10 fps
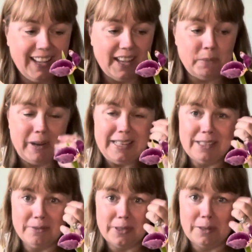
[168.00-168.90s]
and
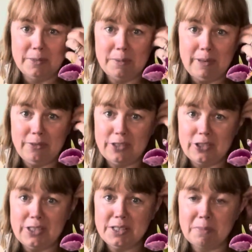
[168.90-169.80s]
waiting for them to be
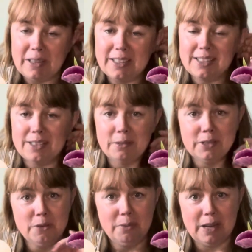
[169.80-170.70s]
reduced, because there was
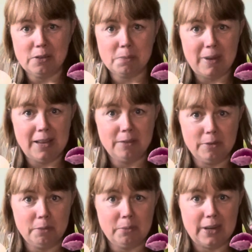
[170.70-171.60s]
no way I was paying
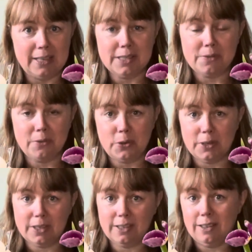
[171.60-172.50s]
full price
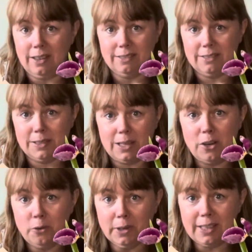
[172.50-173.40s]
for an
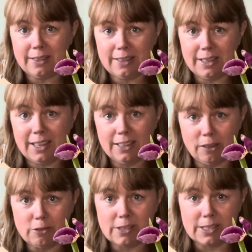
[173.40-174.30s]
orchid that had
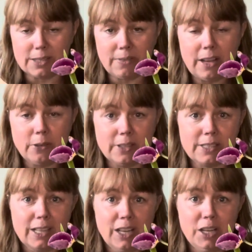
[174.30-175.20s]
lost its flowers.
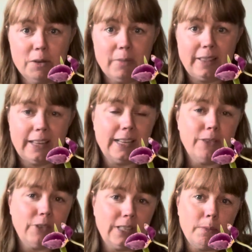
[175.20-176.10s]
But then
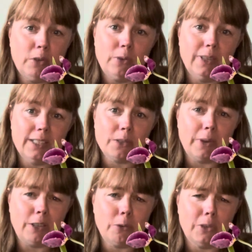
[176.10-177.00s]
every time you go in, it's
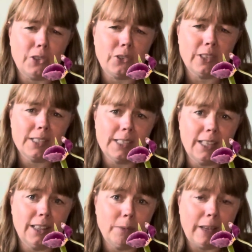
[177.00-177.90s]
quite torturous
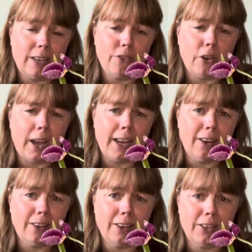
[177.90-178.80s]
seeing them getting
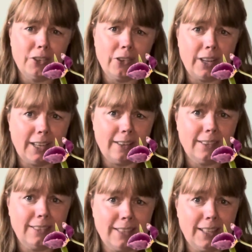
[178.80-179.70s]
drier and
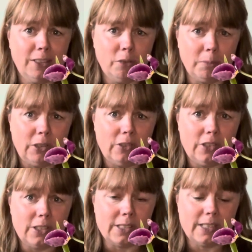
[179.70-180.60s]
drier and not being
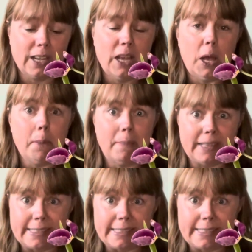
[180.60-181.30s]
reduced. But